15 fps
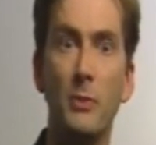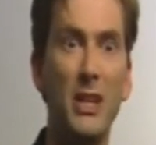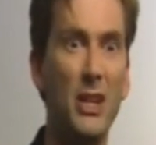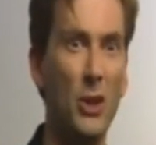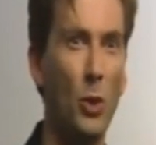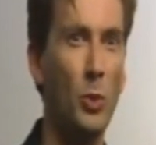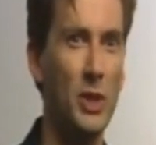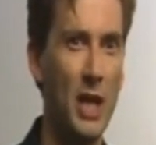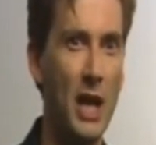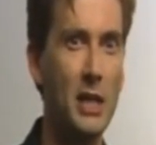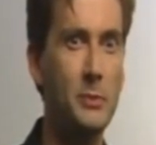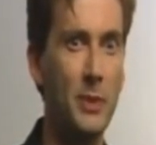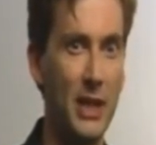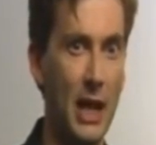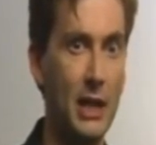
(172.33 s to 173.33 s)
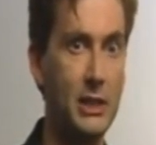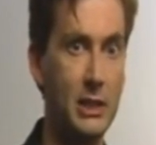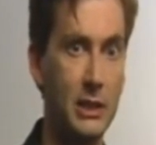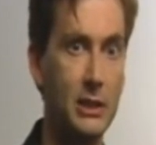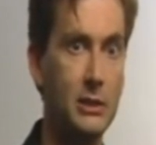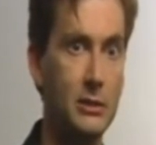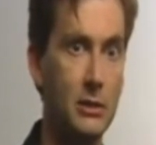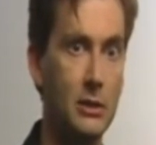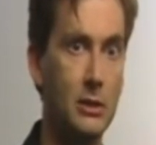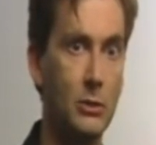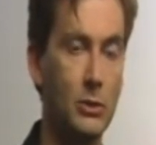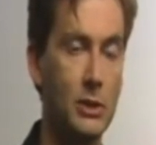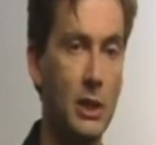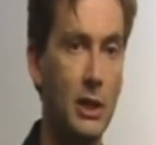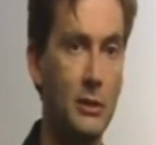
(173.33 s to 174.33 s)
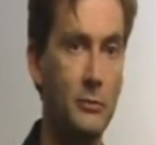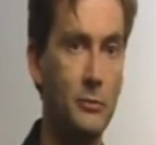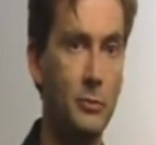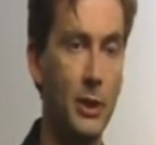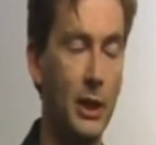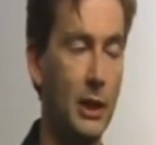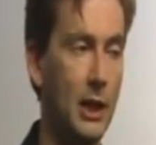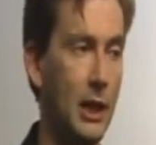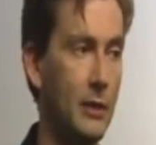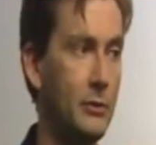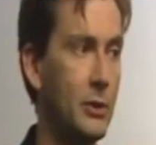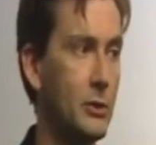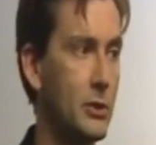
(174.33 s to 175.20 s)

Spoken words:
I mean, it always has been, actually, as long as I've been alive.